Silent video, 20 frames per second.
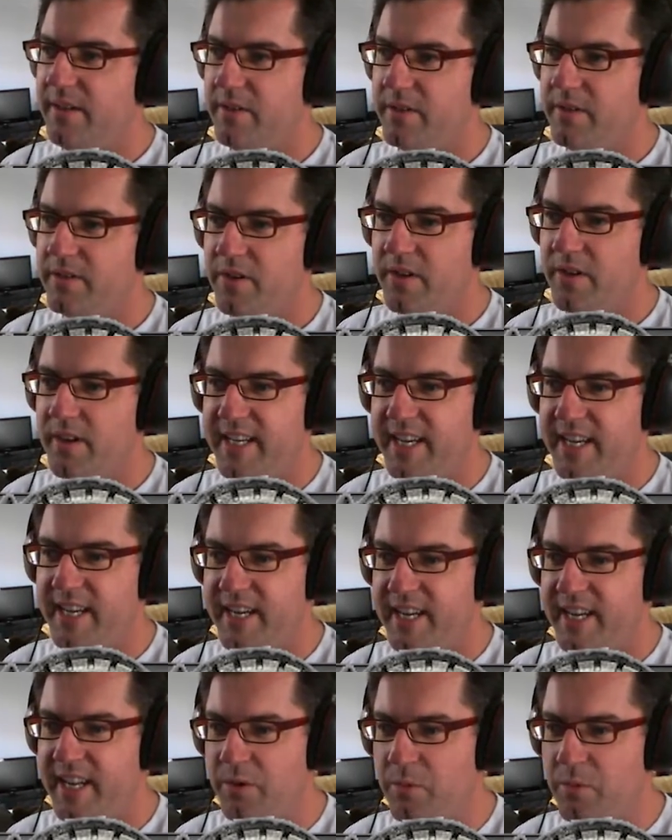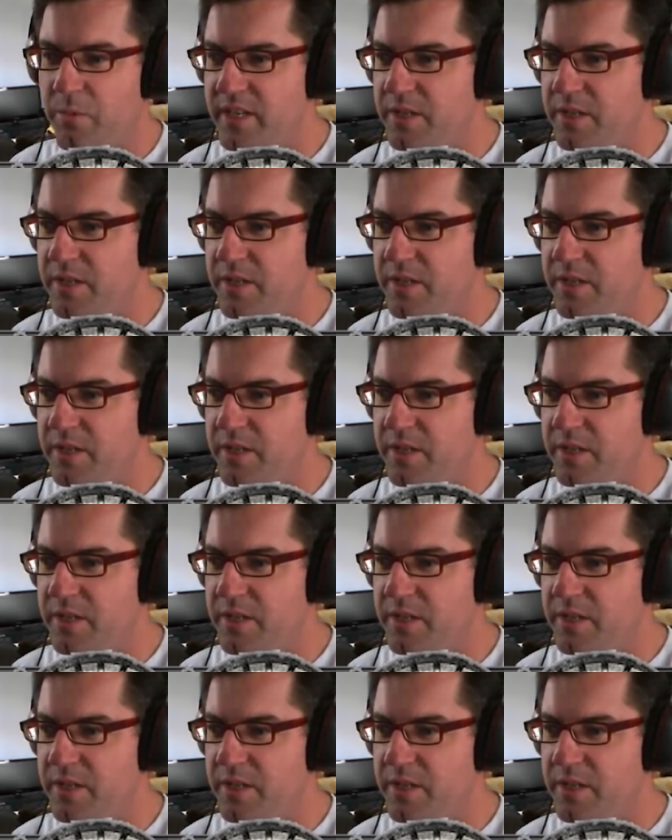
We'll try and get another winch